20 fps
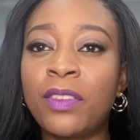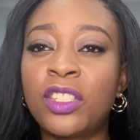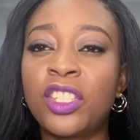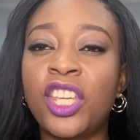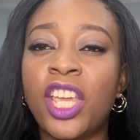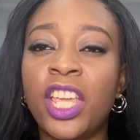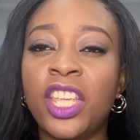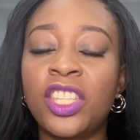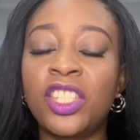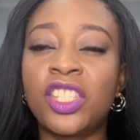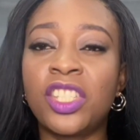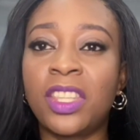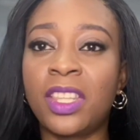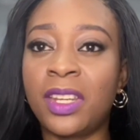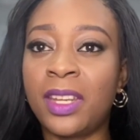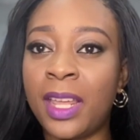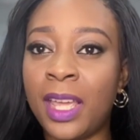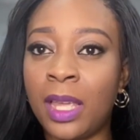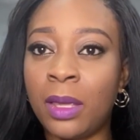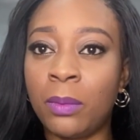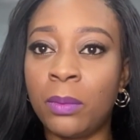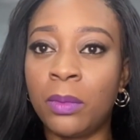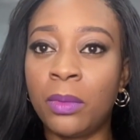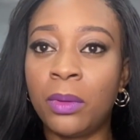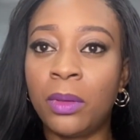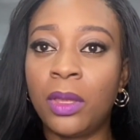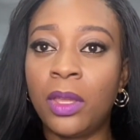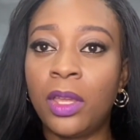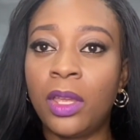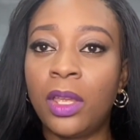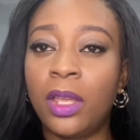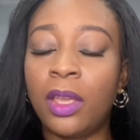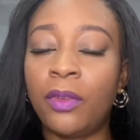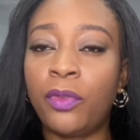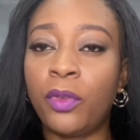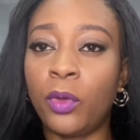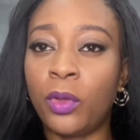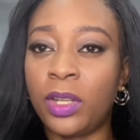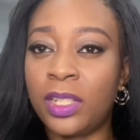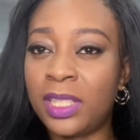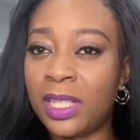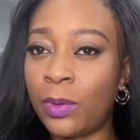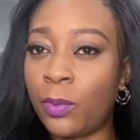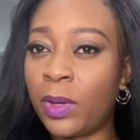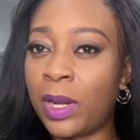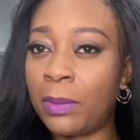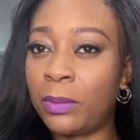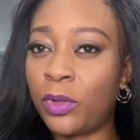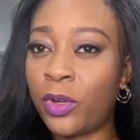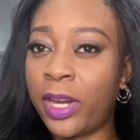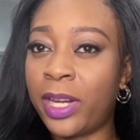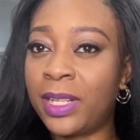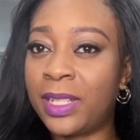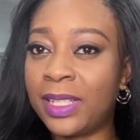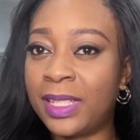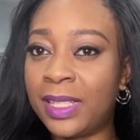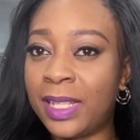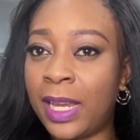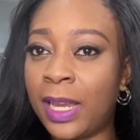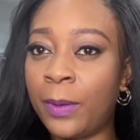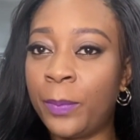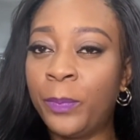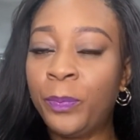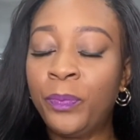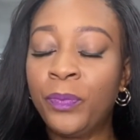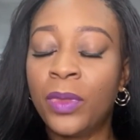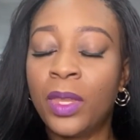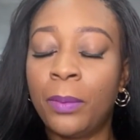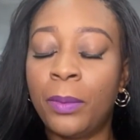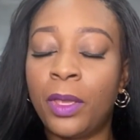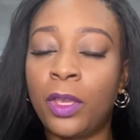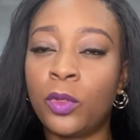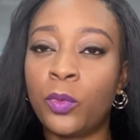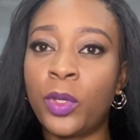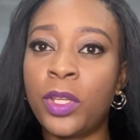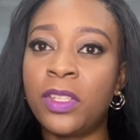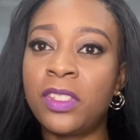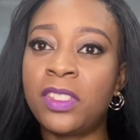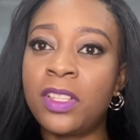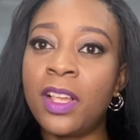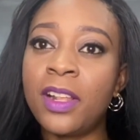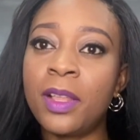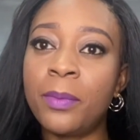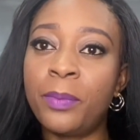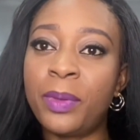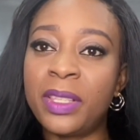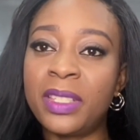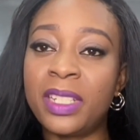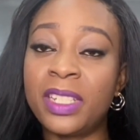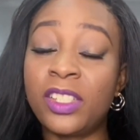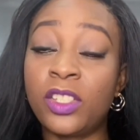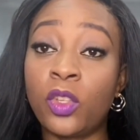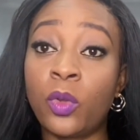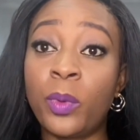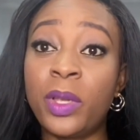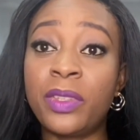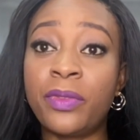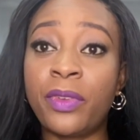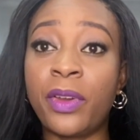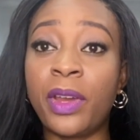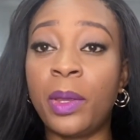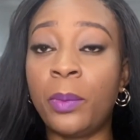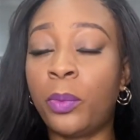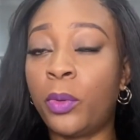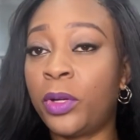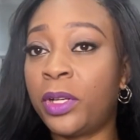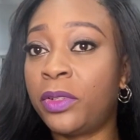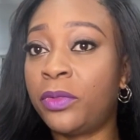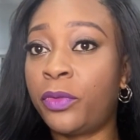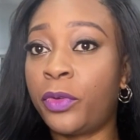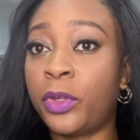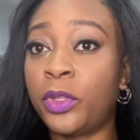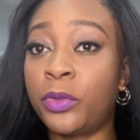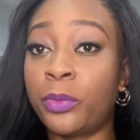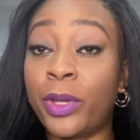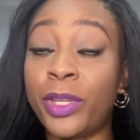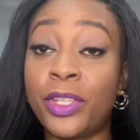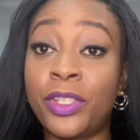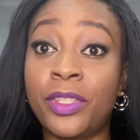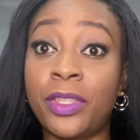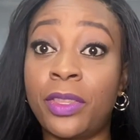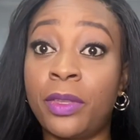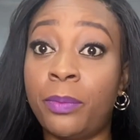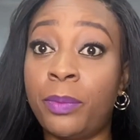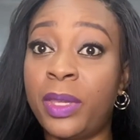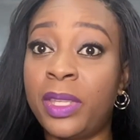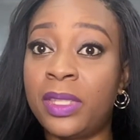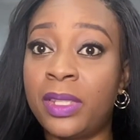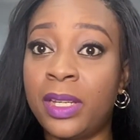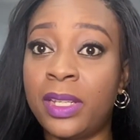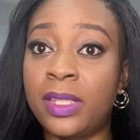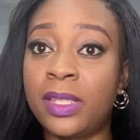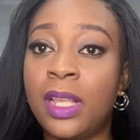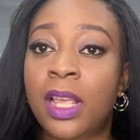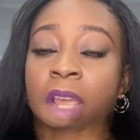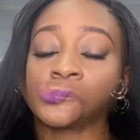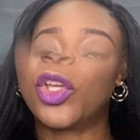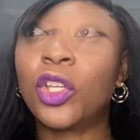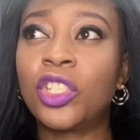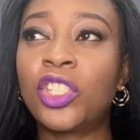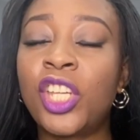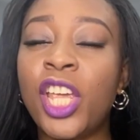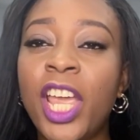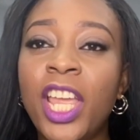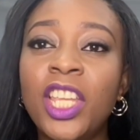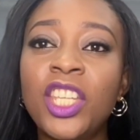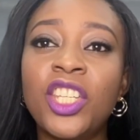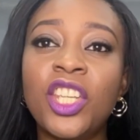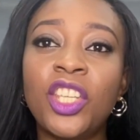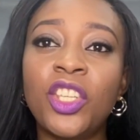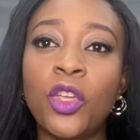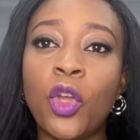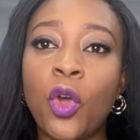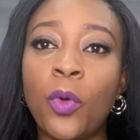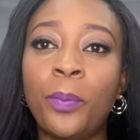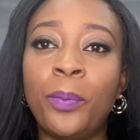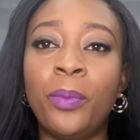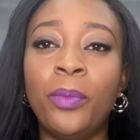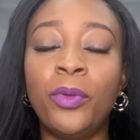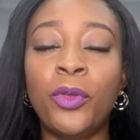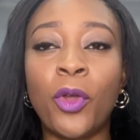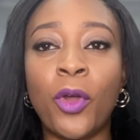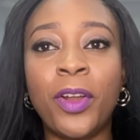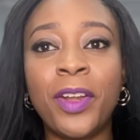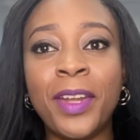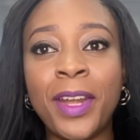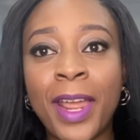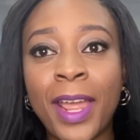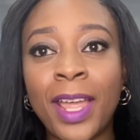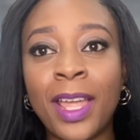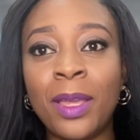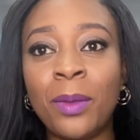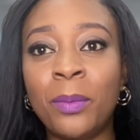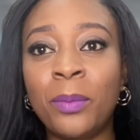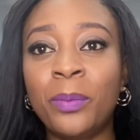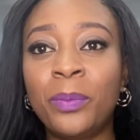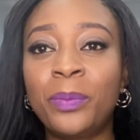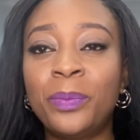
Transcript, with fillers: change the name, if you understand what I'm trying to say. Because when you start a business, it's always very important for you to register the business. Changing your, your name